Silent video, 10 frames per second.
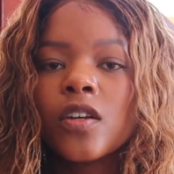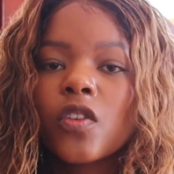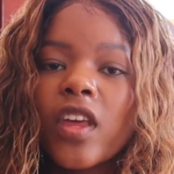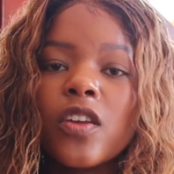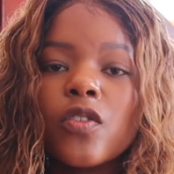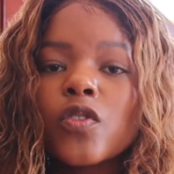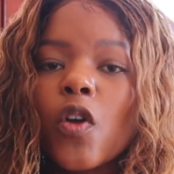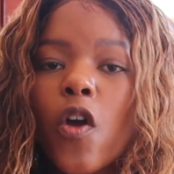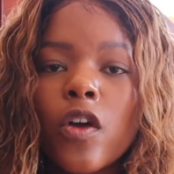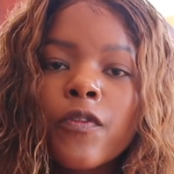So they use
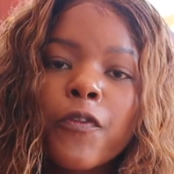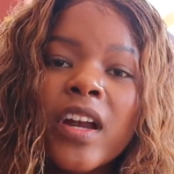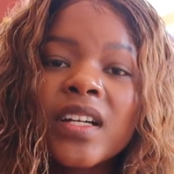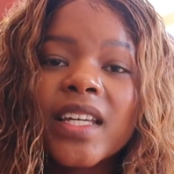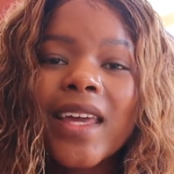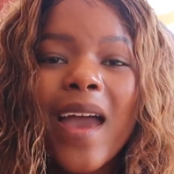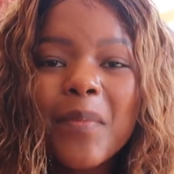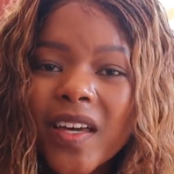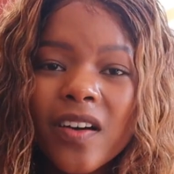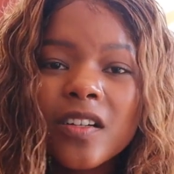earth-friendly
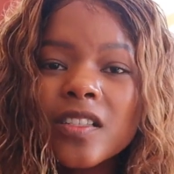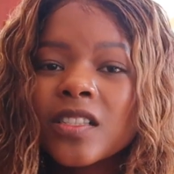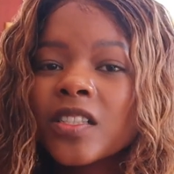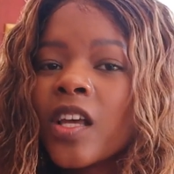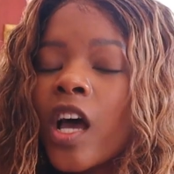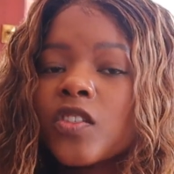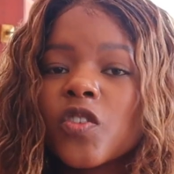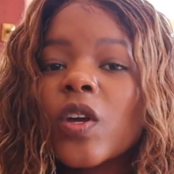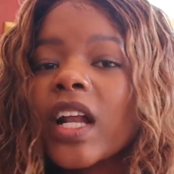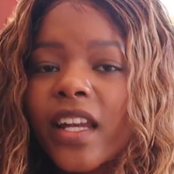chemicals to
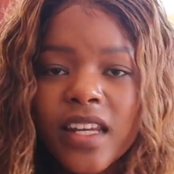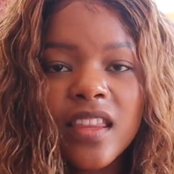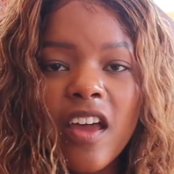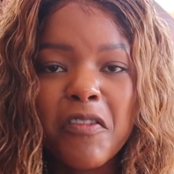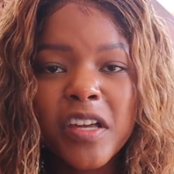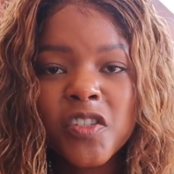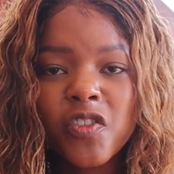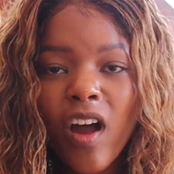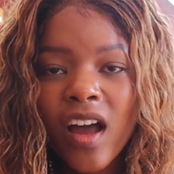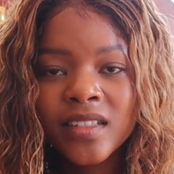clean their
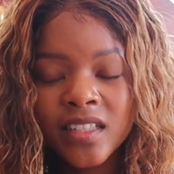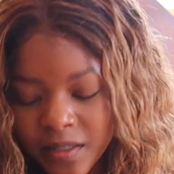restaurant.